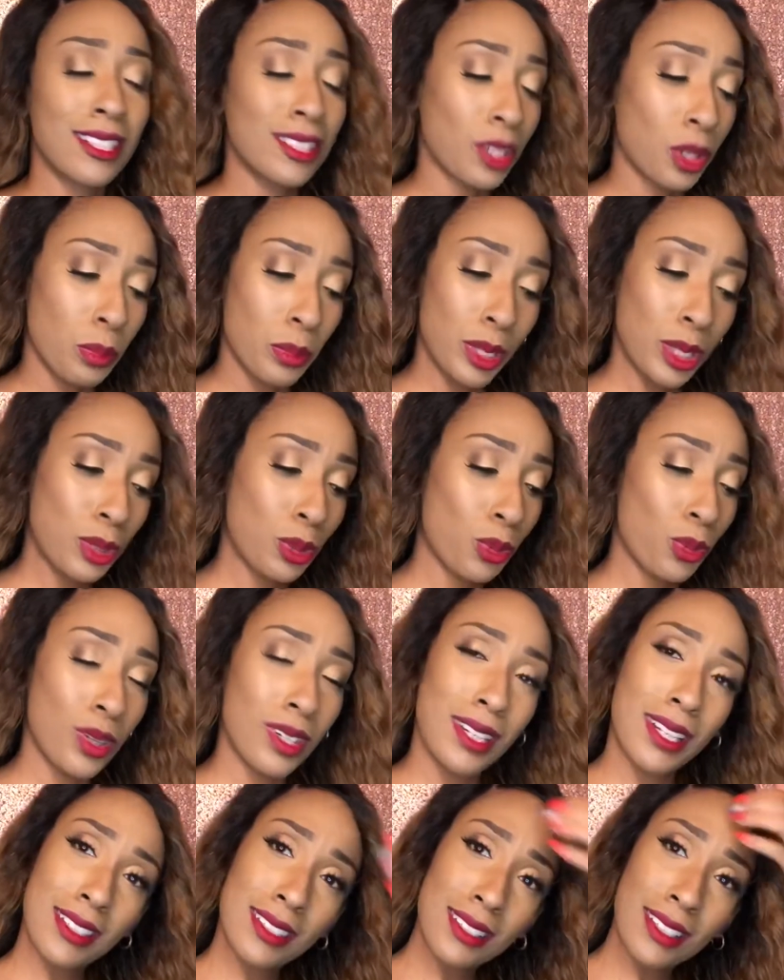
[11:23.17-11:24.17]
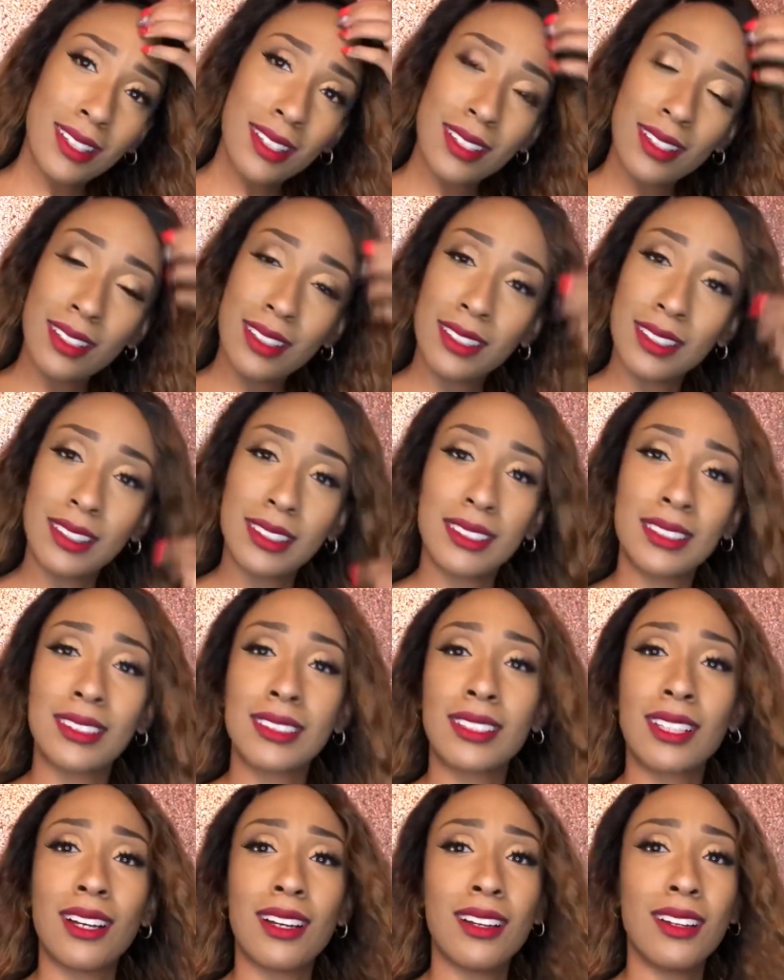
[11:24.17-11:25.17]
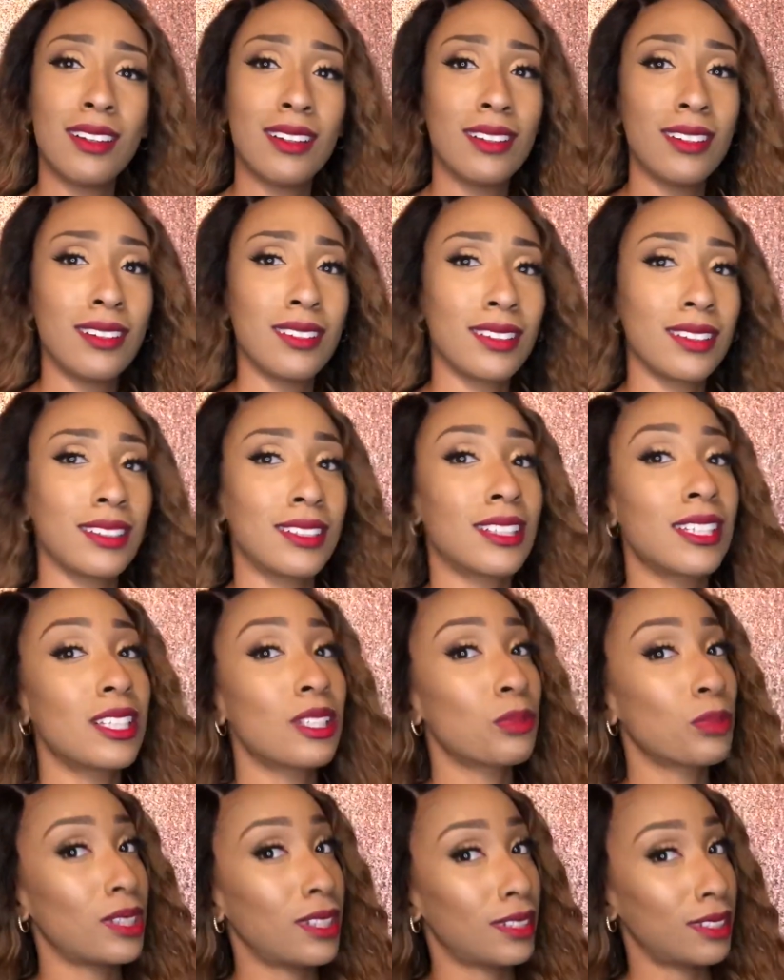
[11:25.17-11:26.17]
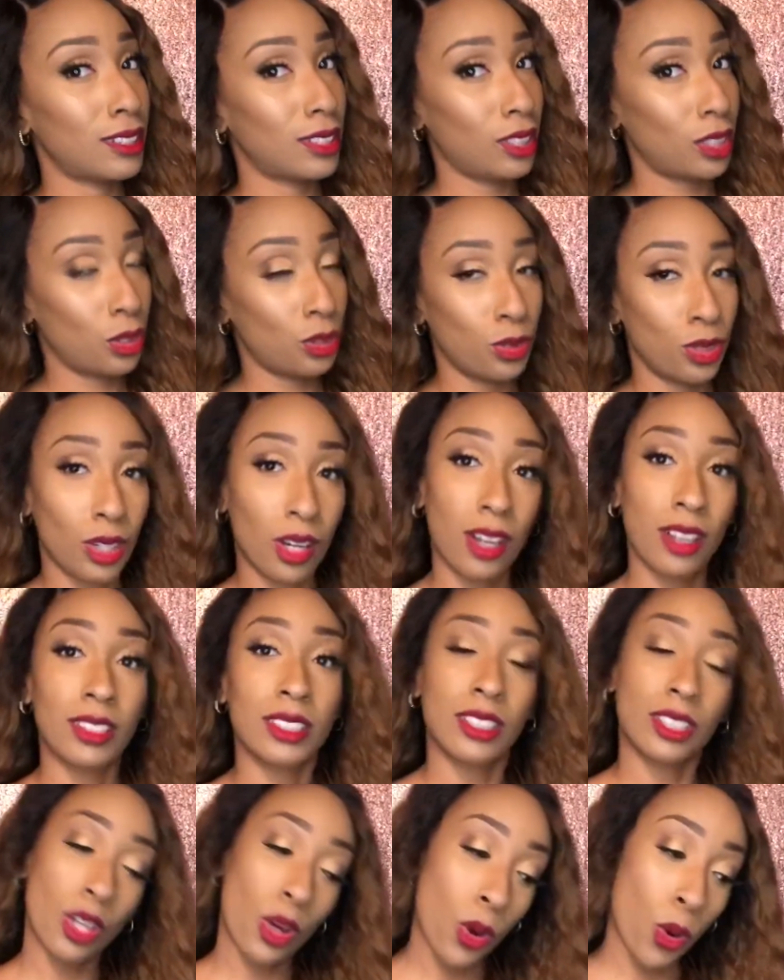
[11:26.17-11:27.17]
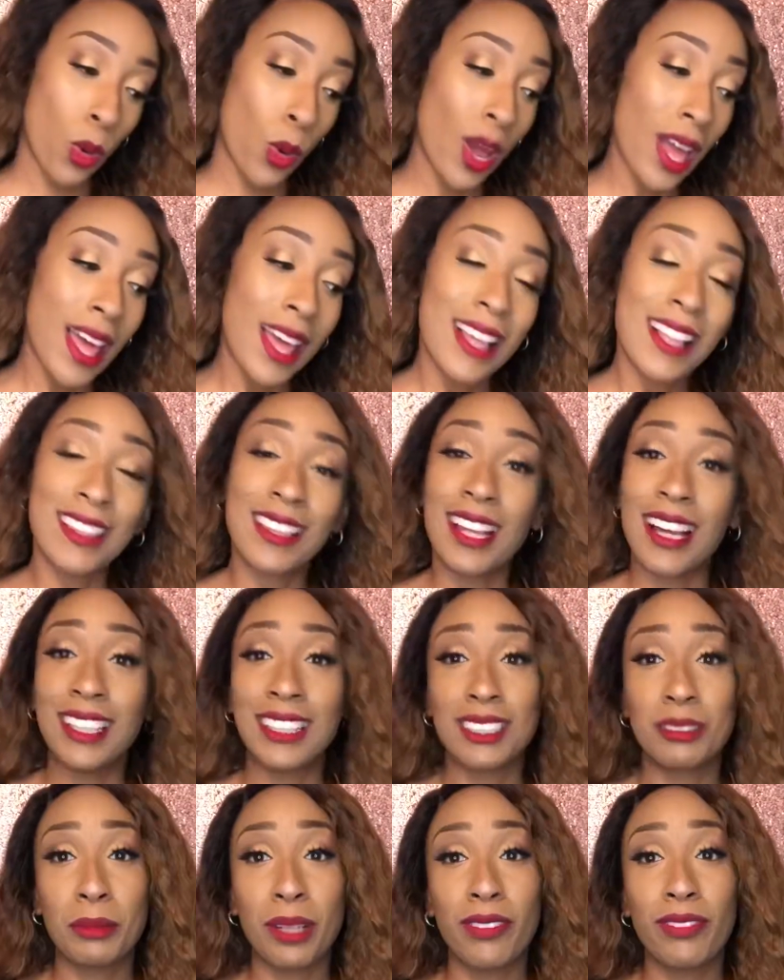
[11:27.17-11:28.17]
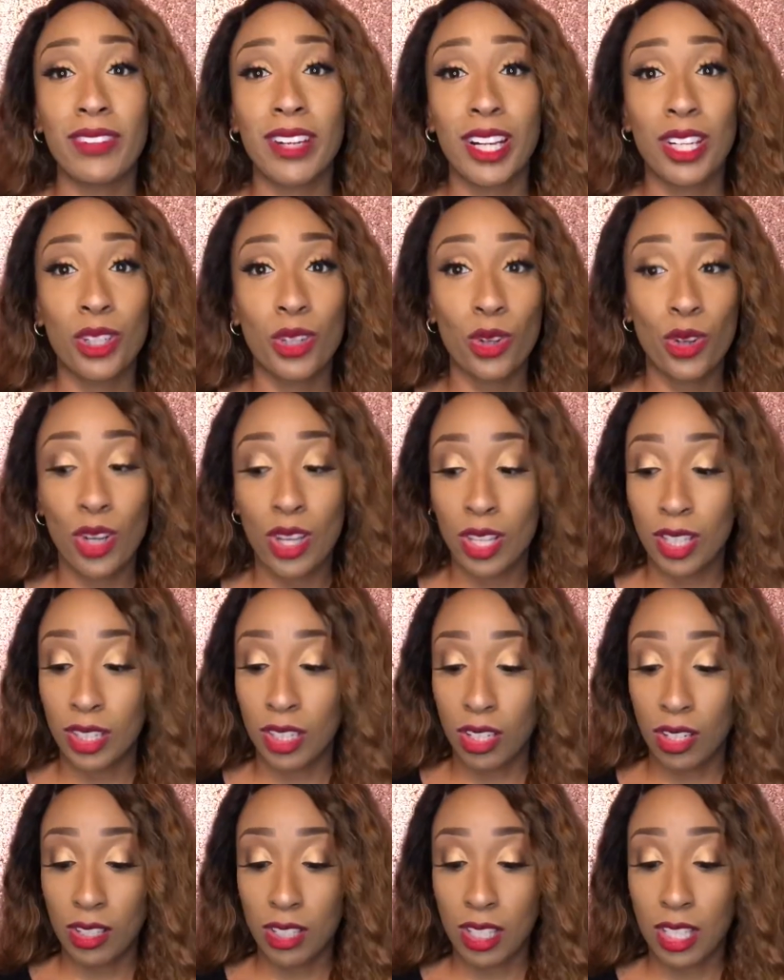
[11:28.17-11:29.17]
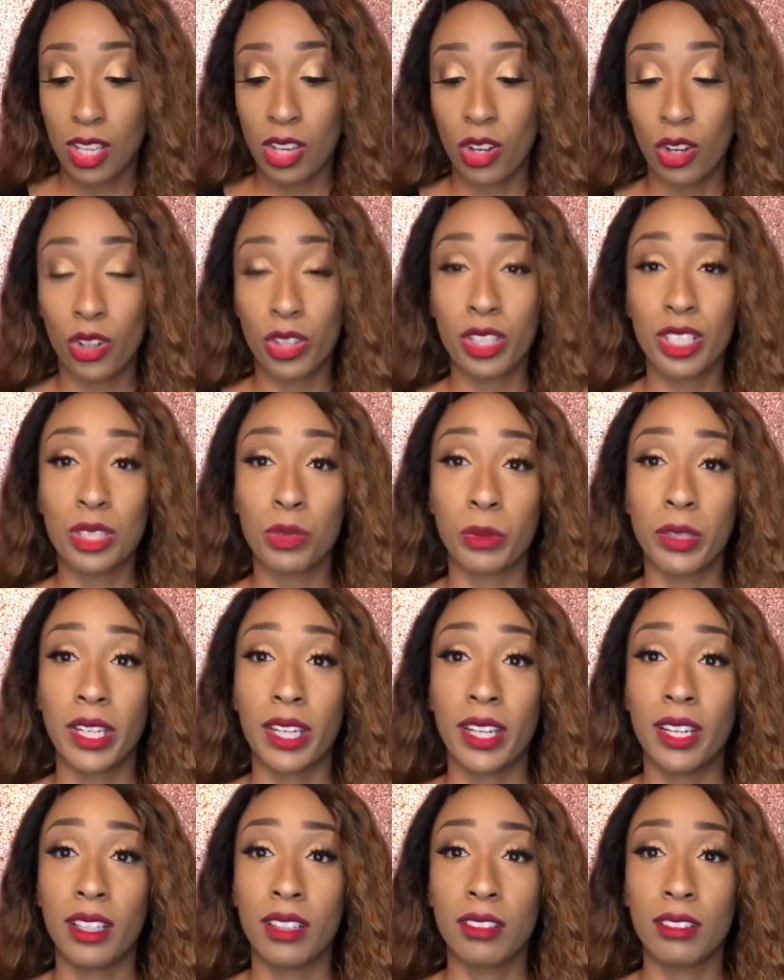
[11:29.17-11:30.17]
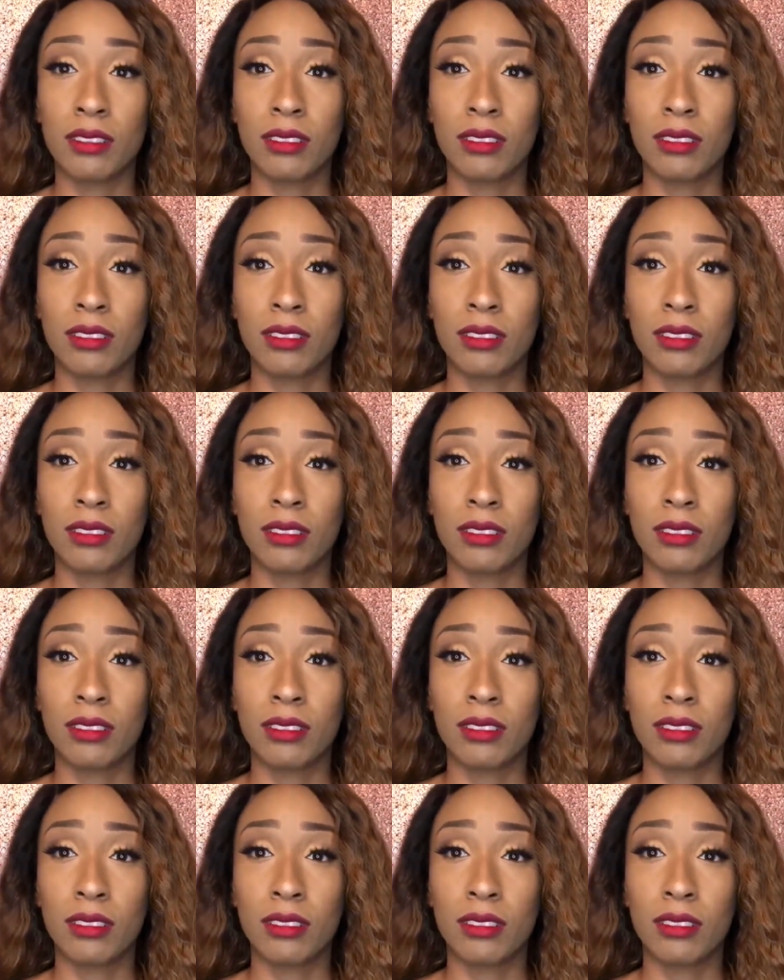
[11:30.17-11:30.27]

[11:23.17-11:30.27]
Don't be doing that to us. Oh, this wig is cute, y'all. So that's my final thoughts on this wig.